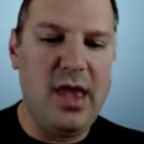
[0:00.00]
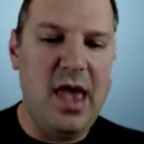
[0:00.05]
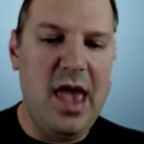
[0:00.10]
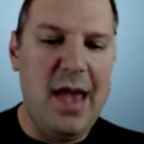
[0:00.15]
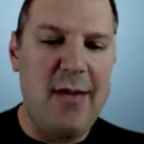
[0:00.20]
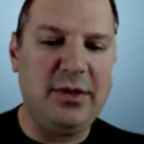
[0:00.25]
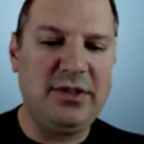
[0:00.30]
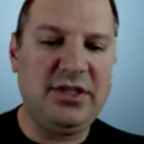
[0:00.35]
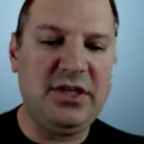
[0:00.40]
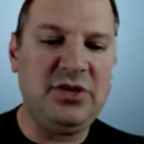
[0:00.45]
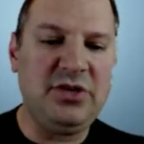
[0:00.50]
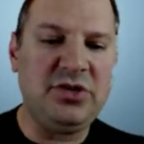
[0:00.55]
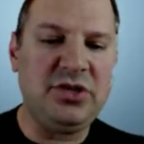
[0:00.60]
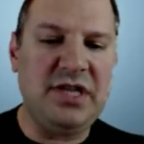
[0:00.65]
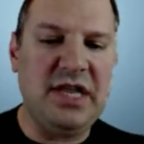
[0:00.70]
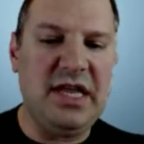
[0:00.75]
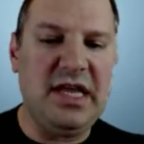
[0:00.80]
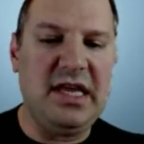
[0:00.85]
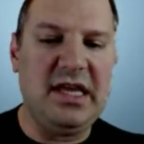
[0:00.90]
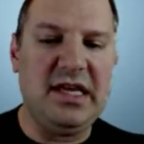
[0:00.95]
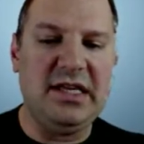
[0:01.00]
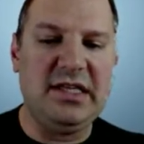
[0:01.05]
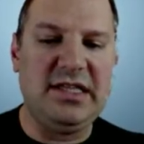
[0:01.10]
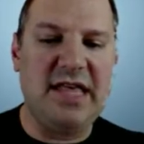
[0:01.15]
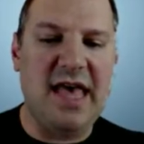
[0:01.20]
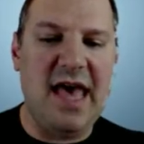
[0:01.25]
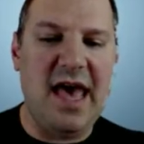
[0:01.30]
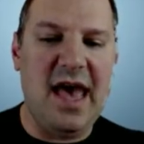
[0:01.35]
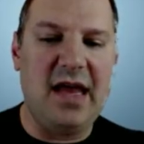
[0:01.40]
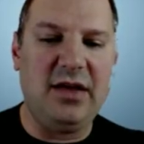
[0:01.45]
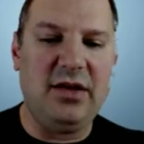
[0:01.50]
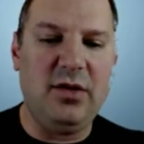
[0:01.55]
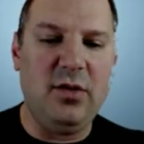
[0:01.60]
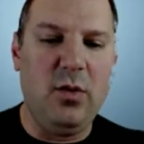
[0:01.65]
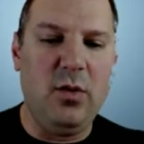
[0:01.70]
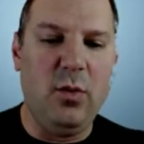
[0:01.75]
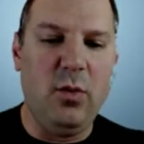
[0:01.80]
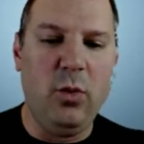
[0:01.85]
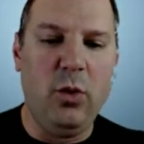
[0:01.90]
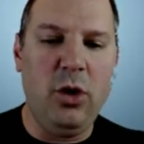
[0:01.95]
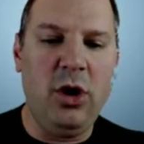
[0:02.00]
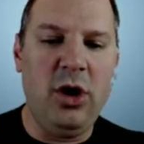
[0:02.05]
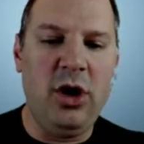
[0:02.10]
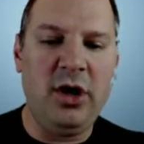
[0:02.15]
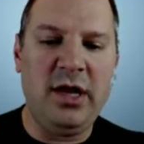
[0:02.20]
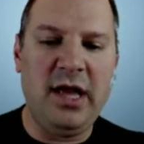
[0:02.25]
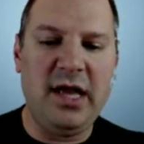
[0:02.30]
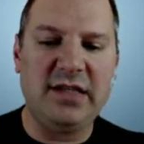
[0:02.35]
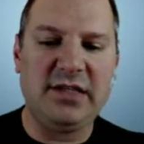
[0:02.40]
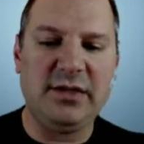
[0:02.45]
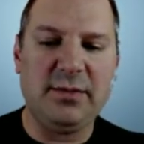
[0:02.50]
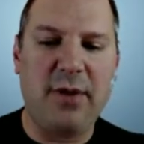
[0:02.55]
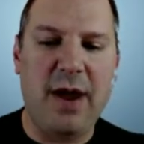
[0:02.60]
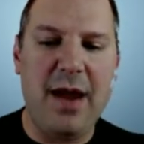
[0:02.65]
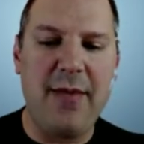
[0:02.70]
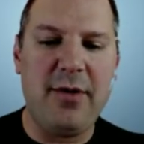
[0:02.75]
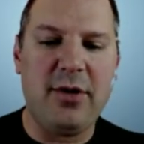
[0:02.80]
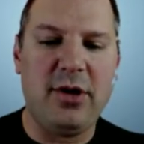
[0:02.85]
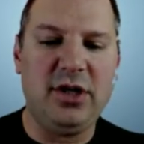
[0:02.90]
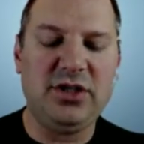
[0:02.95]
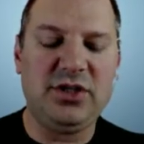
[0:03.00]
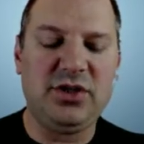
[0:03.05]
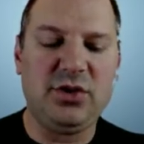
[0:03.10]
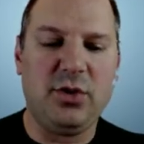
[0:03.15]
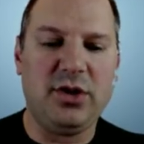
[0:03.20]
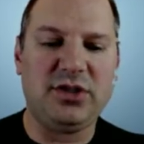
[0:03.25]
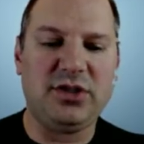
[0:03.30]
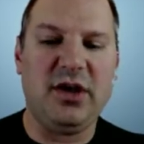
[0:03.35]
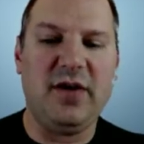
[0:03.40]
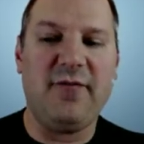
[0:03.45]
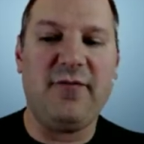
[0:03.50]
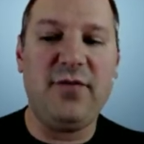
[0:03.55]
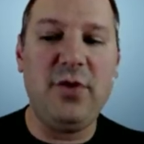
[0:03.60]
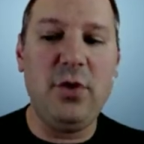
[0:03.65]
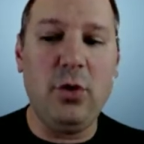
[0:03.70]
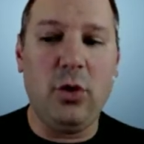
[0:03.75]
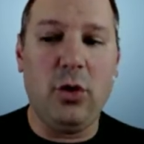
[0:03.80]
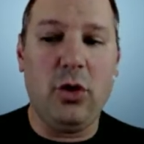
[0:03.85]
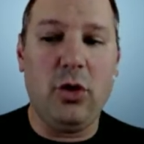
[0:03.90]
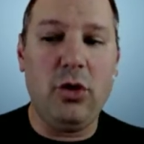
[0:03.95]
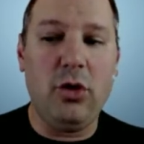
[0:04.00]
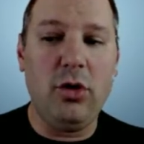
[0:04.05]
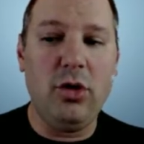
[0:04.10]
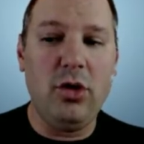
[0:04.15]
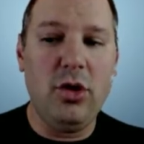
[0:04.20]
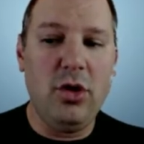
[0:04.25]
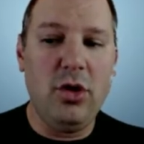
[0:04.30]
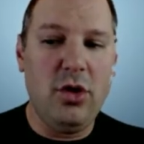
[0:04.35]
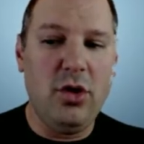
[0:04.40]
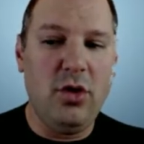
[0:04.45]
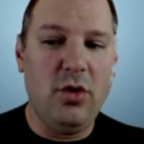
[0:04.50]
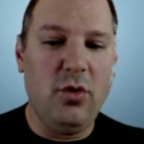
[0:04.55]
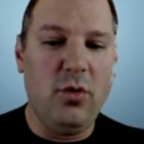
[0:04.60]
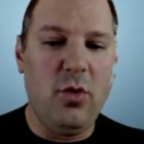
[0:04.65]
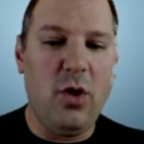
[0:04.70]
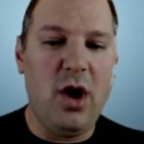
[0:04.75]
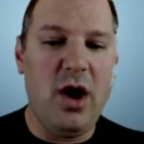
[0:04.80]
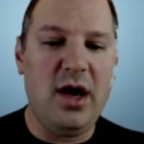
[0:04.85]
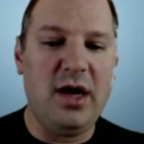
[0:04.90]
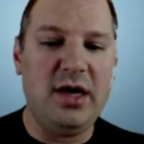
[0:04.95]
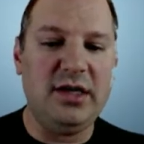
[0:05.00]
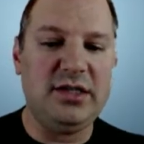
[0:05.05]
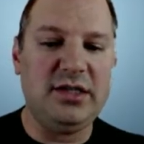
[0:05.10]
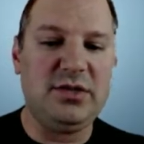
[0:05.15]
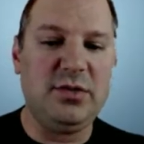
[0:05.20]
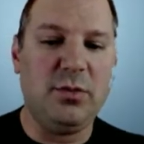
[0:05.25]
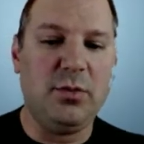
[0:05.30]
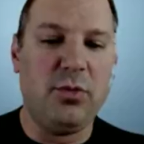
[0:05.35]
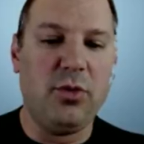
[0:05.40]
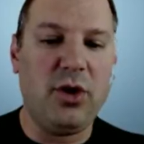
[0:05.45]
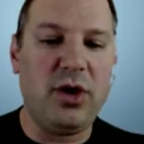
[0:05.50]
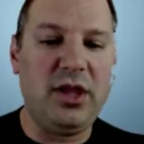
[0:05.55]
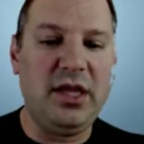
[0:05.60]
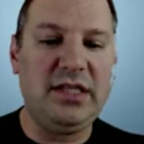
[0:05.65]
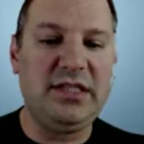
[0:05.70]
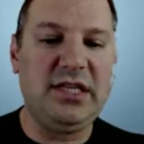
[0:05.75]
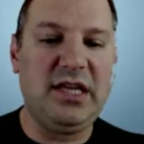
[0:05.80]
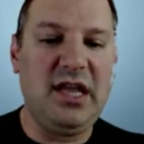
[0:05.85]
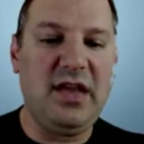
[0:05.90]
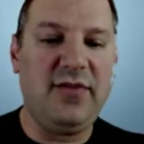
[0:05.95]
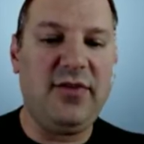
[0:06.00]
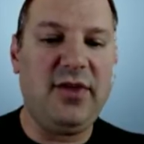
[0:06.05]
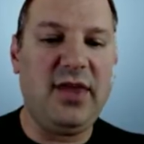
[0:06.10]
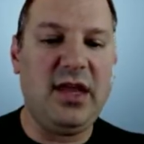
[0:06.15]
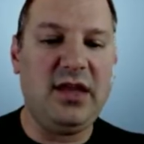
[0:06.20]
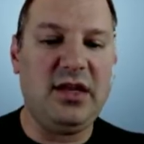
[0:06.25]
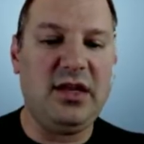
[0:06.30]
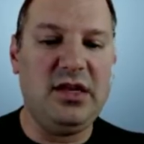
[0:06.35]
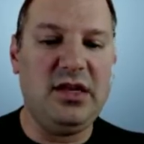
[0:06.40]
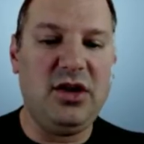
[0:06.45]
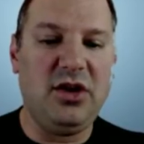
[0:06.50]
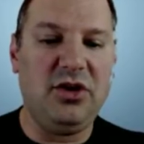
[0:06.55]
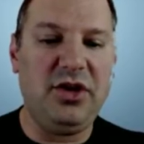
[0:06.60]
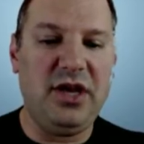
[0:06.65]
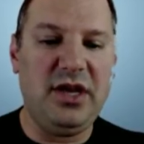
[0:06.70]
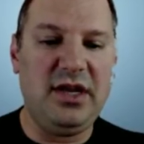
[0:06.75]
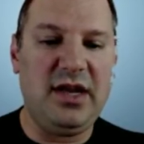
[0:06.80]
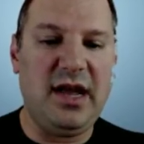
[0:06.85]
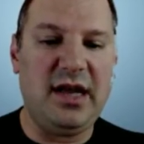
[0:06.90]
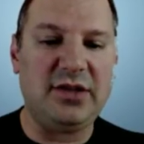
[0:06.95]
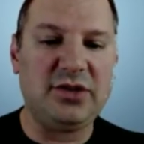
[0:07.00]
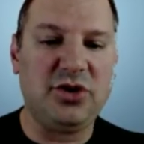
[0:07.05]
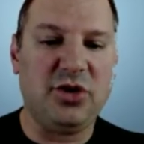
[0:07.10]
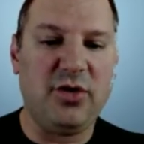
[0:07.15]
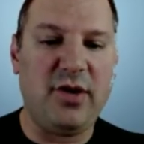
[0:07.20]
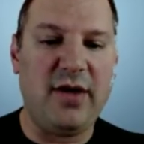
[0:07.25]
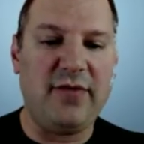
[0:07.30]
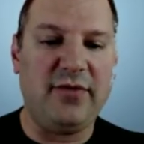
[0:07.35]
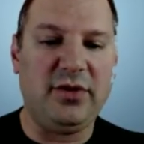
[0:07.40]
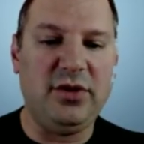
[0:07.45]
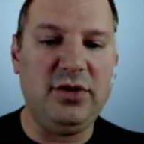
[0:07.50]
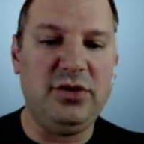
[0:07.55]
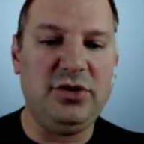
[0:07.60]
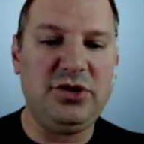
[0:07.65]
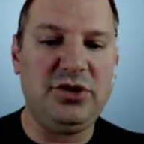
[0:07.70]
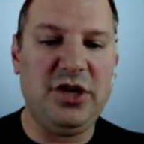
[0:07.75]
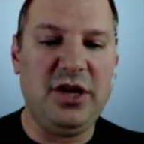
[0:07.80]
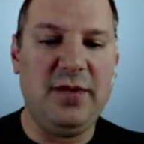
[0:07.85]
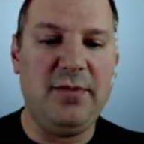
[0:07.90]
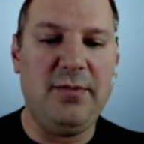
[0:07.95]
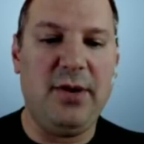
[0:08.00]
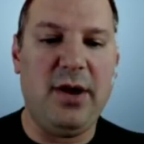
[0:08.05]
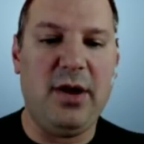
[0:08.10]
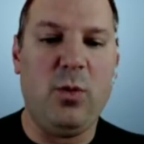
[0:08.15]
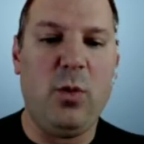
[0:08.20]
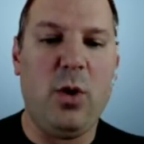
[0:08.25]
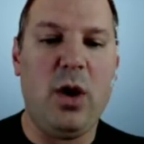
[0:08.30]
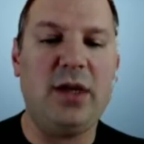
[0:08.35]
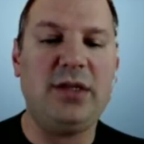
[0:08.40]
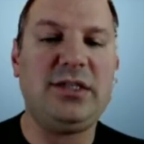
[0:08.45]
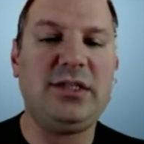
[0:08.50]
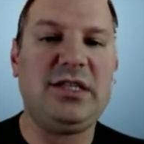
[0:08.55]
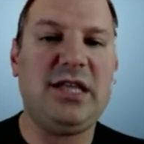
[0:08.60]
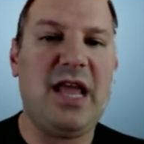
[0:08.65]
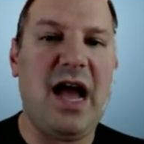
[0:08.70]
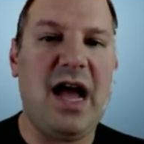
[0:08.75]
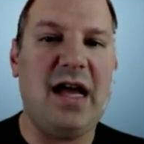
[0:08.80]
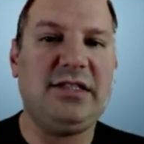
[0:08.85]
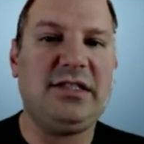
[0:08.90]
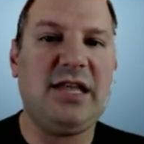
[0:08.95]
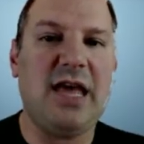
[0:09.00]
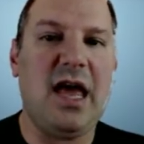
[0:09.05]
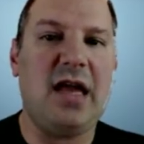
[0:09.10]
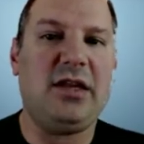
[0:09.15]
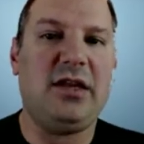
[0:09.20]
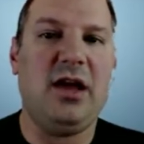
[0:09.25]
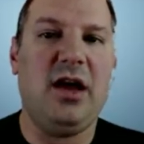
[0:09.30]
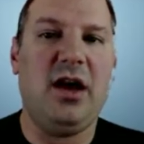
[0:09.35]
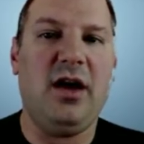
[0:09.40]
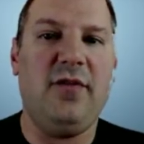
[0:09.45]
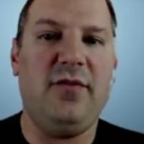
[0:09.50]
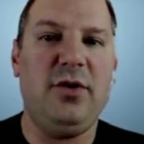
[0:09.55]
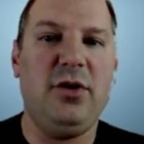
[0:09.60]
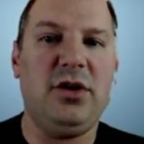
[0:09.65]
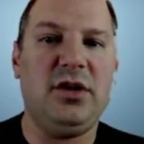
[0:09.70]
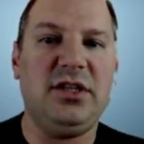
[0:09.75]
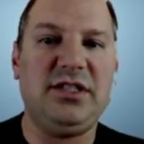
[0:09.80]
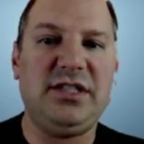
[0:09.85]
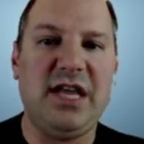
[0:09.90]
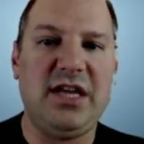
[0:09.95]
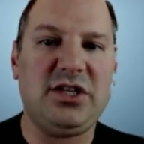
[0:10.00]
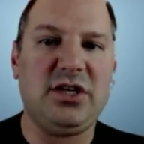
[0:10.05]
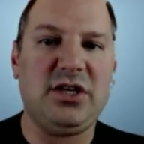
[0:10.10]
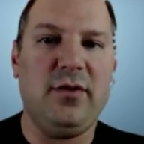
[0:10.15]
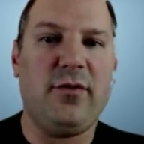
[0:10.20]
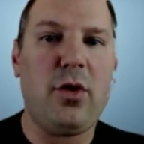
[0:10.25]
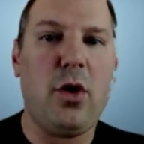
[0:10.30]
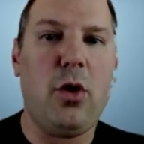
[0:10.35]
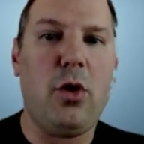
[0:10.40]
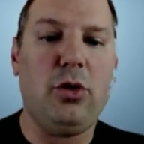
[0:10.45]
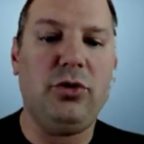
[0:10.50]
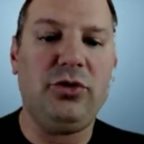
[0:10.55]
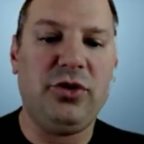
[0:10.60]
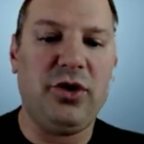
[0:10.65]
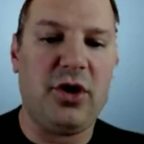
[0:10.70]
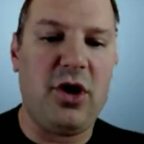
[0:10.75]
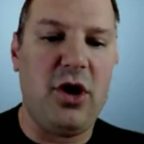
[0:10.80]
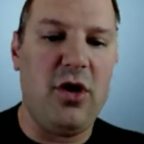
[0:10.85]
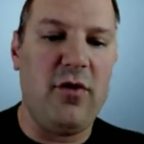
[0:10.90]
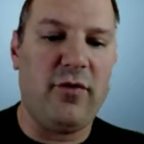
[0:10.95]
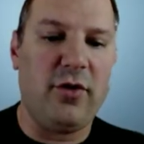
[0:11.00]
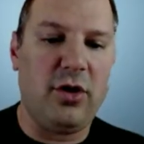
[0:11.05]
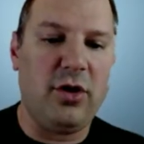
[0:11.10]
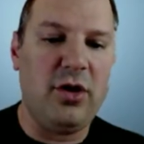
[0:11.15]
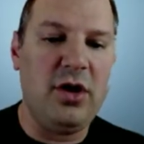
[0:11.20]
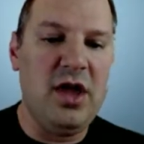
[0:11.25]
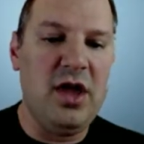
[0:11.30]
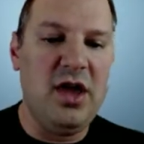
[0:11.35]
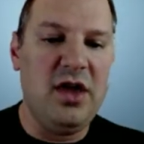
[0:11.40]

And what's interesting is that wood as a primary source of fuel was really significant until the Industrial Revolution, but once the onset of utilization of coal took over,